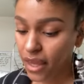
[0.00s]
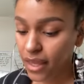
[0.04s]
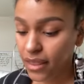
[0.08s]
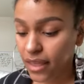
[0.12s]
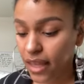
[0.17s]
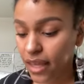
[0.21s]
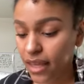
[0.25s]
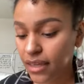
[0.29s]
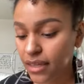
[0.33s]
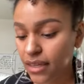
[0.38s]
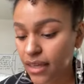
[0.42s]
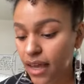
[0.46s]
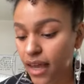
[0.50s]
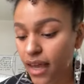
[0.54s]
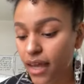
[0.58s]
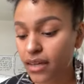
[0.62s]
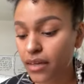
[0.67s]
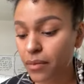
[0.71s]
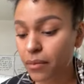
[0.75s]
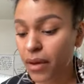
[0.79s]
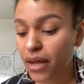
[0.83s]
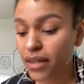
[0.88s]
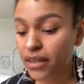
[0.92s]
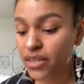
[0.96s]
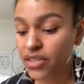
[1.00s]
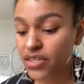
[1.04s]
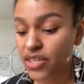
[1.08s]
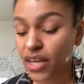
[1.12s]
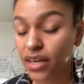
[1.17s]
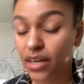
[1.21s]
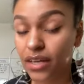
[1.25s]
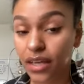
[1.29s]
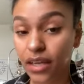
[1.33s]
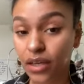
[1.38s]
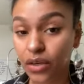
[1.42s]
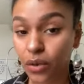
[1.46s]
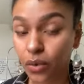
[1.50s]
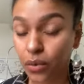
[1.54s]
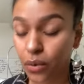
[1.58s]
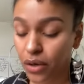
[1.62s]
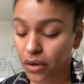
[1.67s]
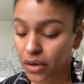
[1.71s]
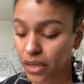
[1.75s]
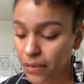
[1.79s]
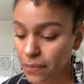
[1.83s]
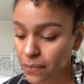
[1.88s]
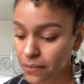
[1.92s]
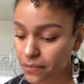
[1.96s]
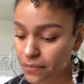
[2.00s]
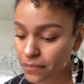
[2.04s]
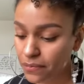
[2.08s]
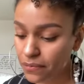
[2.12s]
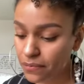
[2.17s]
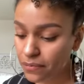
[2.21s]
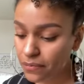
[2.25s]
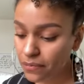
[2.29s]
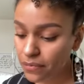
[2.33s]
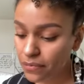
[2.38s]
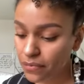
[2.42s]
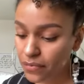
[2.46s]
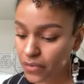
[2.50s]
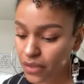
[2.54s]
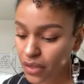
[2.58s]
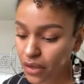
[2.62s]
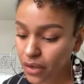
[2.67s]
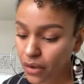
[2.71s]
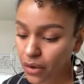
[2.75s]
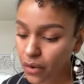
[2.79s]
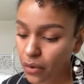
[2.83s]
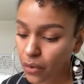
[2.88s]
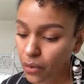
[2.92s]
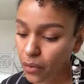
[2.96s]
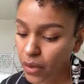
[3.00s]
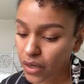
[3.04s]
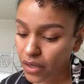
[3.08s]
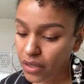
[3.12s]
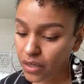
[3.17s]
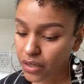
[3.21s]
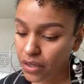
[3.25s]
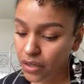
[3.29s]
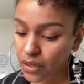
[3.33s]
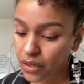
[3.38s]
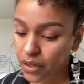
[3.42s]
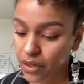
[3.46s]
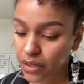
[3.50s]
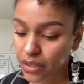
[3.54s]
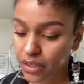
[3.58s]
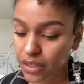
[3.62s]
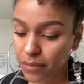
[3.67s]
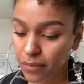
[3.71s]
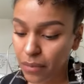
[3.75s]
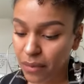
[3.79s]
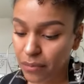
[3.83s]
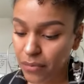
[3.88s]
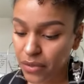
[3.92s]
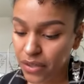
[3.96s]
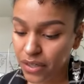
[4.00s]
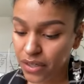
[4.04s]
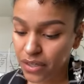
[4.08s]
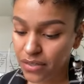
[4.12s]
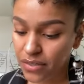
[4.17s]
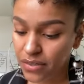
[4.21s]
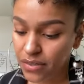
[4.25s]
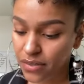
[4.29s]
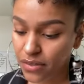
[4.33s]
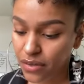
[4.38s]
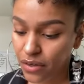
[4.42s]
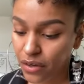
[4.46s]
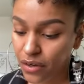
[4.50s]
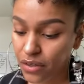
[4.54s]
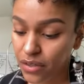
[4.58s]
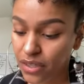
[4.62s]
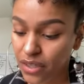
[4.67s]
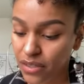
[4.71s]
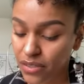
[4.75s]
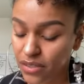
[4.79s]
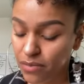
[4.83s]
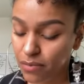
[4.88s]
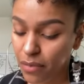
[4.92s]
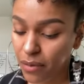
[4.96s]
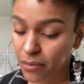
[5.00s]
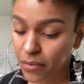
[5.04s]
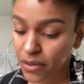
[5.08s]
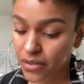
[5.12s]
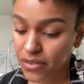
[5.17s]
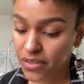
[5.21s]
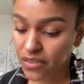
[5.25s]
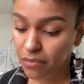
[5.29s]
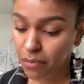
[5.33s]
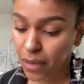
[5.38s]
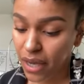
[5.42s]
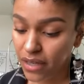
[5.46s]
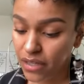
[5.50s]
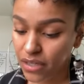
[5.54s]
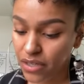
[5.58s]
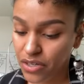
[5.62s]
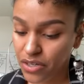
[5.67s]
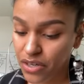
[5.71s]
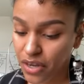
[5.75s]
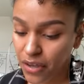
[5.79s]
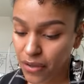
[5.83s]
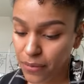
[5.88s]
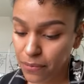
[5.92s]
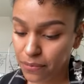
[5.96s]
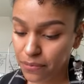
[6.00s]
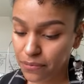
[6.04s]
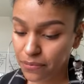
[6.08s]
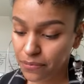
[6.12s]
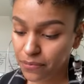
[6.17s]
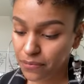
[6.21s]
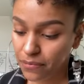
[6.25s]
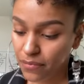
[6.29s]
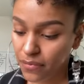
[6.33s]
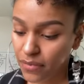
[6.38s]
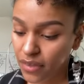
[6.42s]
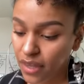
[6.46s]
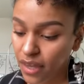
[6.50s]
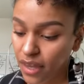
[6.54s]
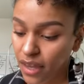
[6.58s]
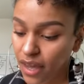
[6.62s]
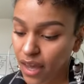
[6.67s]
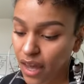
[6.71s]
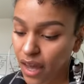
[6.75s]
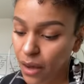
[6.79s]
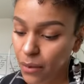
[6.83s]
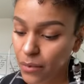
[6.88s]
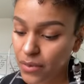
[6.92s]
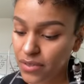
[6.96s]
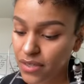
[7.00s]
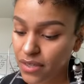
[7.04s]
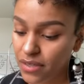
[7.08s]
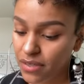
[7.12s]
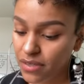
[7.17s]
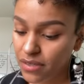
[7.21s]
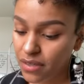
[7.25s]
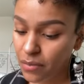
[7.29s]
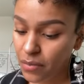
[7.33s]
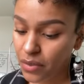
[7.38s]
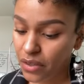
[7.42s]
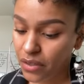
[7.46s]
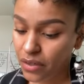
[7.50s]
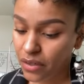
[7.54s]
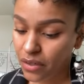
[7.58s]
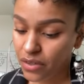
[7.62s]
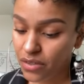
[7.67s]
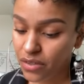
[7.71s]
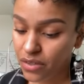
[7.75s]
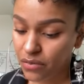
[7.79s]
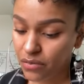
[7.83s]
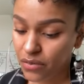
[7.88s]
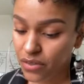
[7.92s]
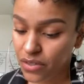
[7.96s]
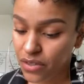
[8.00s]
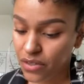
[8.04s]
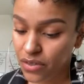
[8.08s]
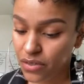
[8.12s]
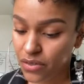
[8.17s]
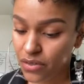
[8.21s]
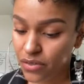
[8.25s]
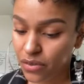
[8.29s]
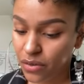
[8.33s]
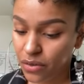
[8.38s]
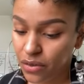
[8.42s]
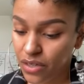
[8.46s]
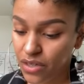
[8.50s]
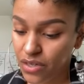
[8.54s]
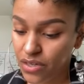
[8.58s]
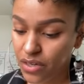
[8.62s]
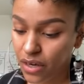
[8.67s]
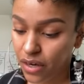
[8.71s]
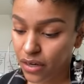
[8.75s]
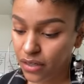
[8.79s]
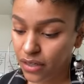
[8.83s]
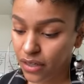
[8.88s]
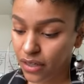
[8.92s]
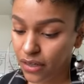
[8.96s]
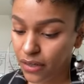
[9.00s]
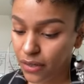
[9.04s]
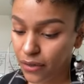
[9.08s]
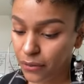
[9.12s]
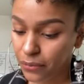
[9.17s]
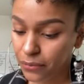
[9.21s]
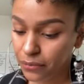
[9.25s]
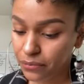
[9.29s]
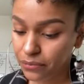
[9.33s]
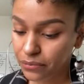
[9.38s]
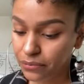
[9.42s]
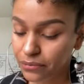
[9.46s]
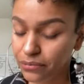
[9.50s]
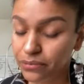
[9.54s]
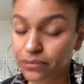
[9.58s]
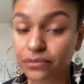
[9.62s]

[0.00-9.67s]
And then, unapologetic inquiry. What are your earliest memories of body shame? How is it similar or different to the stories shared here?